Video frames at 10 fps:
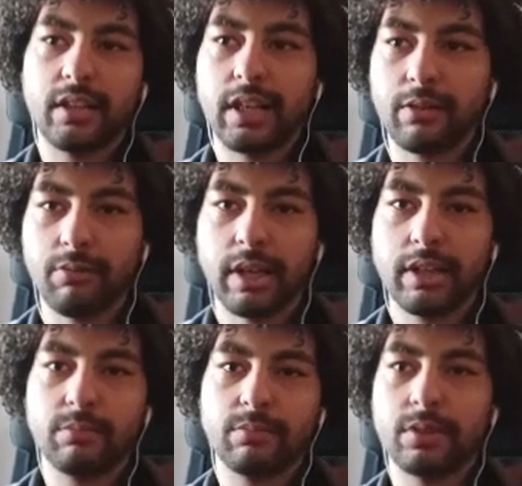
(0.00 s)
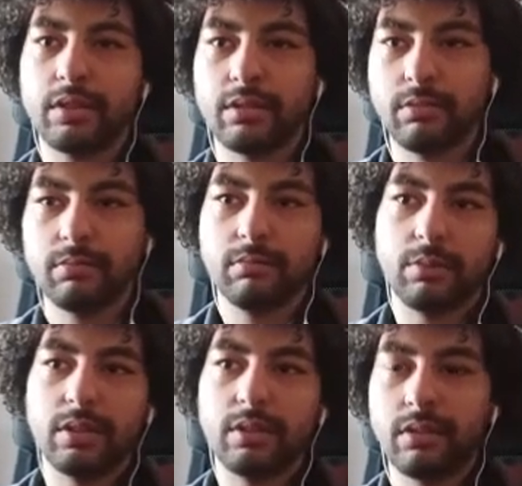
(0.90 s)
like write what
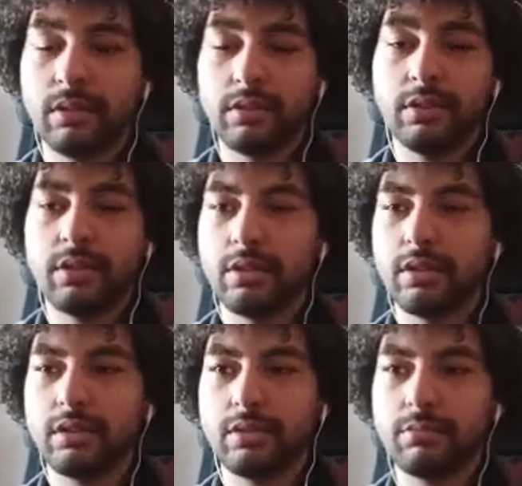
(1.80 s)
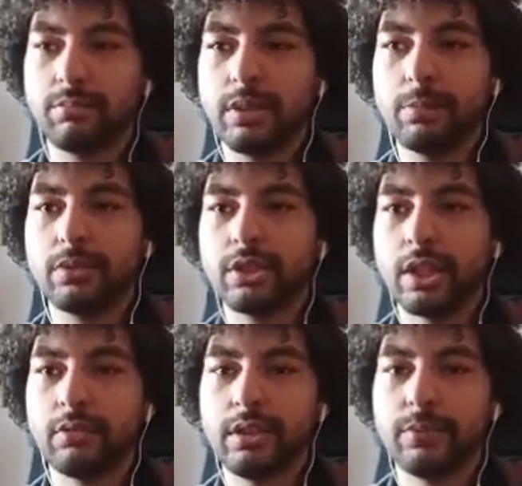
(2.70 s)
you know, people
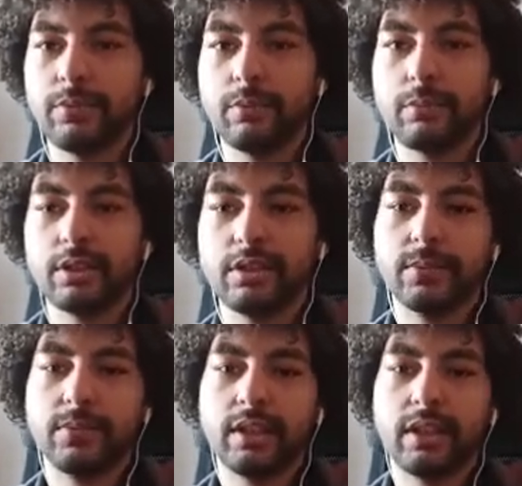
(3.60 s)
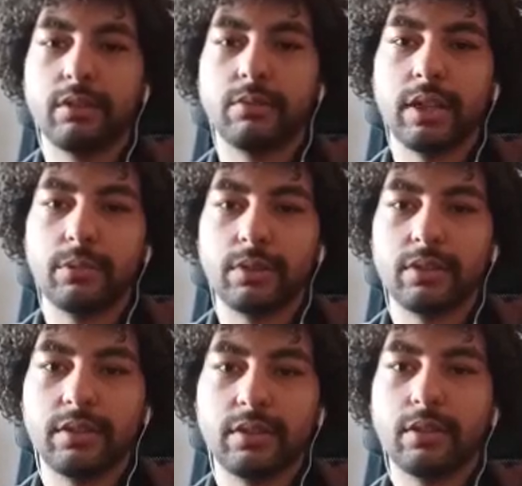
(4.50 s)
generally, if they've watched this far, they can write what they
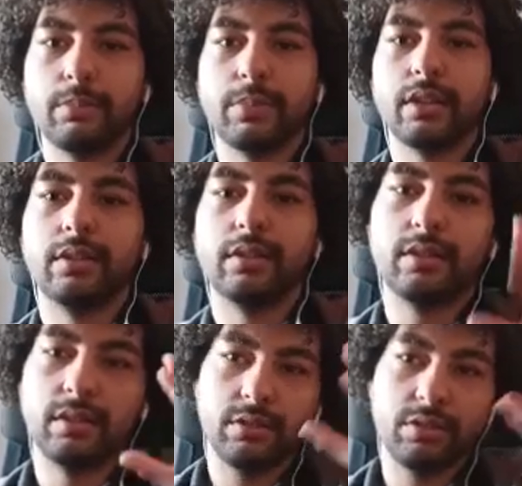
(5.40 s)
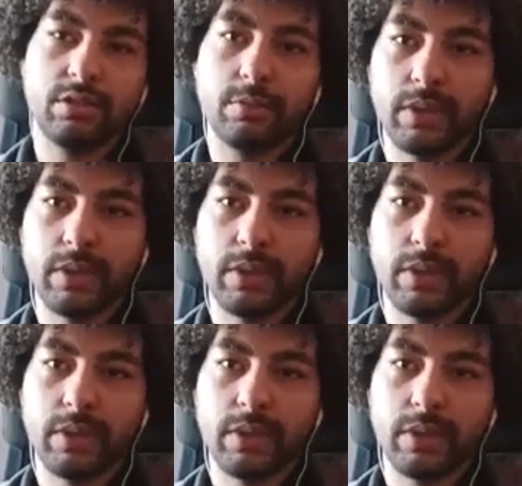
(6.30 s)
think about this and just speak